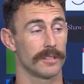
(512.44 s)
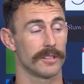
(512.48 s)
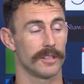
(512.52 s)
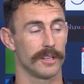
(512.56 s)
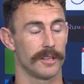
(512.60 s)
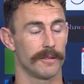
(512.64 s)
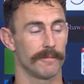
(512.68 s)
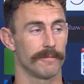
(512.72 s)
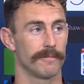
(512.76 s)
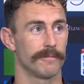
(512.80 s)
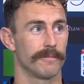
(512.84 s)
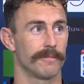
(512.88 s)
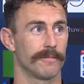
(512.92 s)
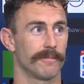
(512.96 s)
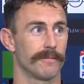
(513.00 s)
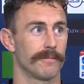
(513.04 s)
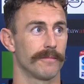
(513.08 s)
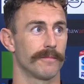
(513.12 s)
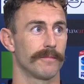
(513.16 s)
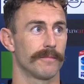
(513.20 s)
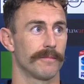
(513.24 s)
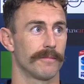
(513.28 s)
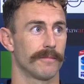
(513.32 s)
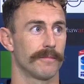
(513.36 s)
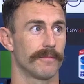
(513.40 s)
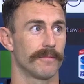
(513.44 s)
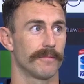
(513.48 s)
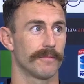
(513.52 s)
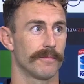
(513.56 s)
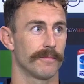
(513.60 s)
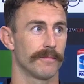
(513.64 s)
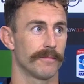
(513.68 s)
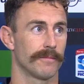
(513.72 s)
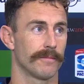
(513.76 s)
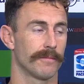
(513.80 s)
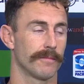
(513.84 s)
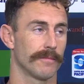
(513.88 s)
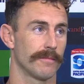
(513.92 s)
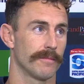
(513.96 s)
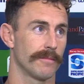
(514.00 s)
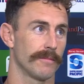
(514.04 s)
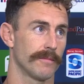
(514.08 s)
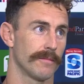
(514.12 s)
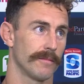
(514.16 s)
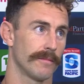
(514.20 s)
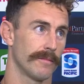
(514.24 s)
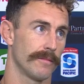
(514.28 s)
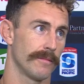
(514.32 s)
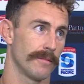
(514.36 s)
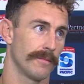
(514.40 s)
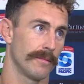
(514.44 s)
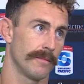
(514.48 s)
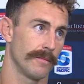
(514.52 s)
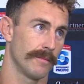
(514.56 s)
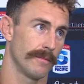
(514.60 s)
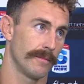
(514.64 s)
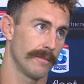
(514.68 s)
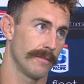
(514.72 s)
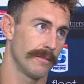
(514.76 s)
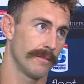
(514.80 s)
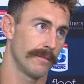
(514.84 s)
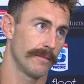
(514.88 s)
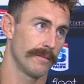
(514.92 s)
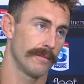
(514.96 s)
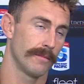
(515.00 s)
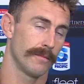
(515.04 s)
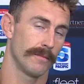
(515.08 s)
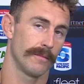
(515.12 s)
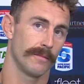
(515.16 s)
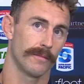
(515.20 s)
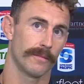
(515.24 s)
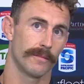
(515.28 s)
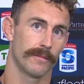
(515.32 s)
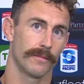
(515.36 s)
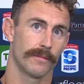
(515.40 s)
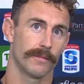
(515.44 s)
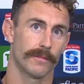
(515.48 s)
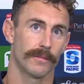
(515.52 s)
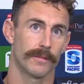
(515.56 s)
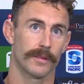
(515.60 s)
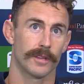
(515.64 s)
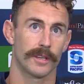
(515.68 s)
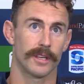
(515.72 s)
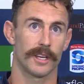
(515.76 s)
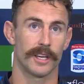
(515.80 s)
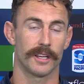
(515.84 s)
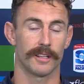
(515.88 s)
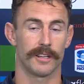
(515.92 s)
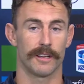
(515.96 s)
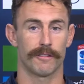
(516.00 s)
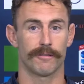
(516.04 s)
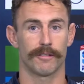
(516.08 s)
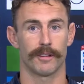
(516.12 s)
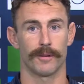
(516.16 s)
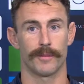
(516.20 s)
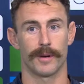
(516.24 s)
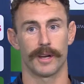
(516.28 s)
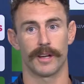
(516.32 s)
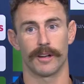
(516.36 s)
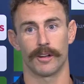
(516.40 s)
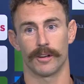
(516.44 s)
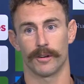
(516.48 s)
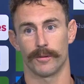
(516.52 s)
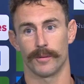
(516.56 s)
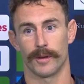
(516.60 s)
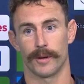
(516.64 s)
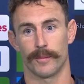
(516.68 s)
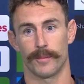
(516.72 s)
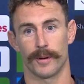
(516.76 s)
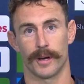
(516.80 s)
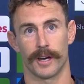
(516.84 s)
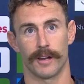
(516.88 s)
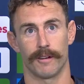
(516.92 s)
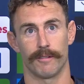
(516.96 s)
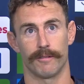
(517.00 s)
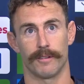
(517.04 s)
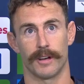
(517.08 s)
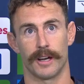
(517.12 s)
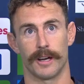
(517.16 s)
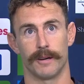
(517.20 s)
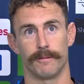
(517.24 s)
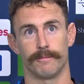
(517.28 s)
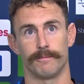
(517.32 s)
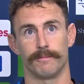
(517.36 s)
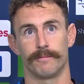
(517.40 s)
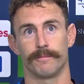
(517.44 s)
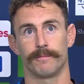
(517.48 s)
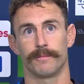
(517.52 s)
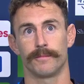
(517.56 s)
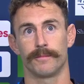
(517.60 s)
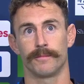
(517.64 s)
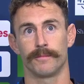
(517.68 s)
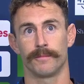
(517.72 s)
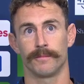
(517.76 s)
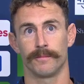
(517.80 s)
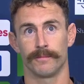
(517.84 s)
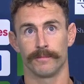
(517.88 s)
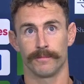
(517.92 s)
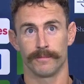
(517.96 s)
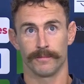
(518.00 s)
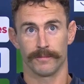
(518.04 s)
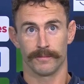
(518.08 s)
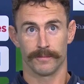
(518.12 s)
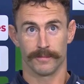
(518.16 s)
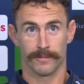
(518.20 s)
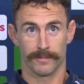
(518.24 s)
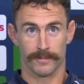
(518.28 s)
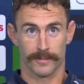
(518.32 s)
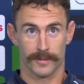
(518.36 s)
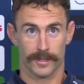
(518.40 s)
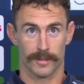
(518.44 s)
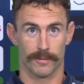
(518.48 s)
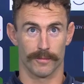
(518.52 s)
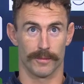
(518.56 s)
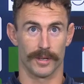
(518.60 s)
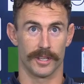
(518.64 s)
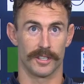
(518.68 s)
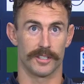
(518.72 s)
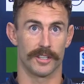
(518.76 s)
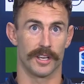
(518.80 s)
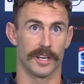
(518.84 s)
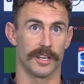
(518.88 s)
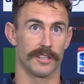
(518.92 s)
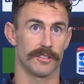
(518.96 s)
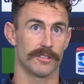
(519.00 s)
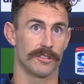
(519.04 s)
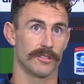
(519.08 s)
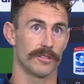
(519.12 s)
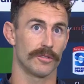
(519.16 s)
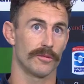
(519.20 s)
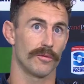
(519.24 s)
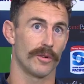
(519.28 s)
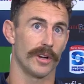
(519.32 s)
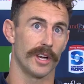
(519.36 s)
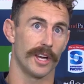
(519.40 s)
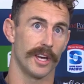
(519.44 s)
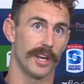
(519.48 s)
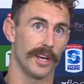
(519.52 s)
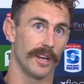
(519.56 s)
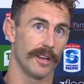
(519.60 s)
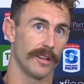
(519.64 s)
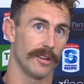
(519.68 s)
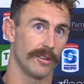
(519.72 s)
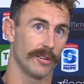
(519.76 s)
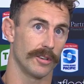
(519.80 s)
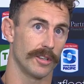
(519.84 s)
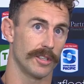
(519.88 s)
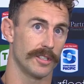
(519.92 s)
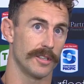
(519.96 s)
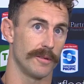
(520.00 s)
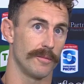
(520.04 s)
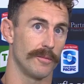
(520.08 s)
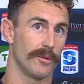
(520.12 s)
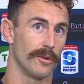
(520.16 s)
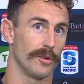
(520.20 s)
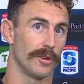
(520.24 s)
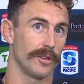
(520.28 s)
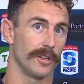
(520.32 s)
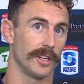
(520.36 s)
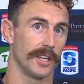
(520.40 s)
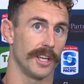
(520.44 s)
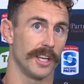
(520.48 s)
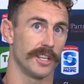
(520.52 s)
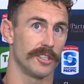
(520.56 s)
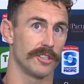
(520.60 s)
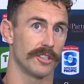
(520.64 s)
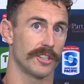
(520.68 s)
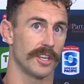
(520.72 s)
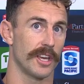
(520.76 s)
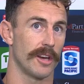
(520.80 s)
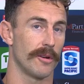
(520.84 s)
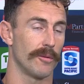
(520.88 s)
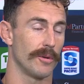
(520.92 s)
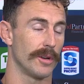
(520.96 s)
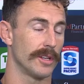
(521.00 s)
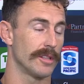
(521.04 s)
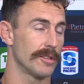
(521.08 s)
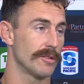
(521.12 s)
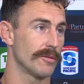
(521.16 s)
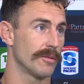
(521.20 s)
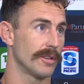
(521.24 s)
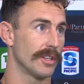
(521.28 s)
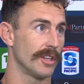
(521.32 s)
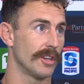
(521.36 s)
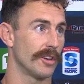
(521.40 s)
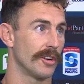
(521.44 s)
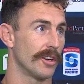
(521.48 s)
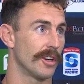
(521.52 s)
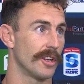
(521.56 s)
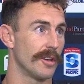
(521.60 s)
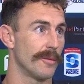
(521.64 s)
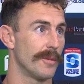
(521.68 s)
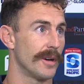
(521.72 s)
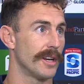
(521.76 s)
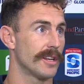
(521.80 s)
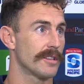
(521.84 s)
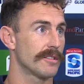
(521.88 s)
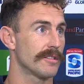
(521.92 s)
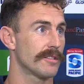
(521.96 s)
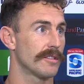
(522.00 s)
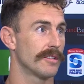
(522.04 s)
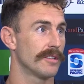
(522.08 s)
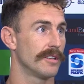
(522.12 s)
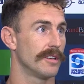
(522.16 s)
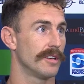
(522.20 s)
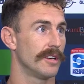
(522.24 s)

the season? Like that can make or break you. Yeah, definitely, mate. I've been a part of some big seasons where, look, it's important that you just get wins when you're not at your best,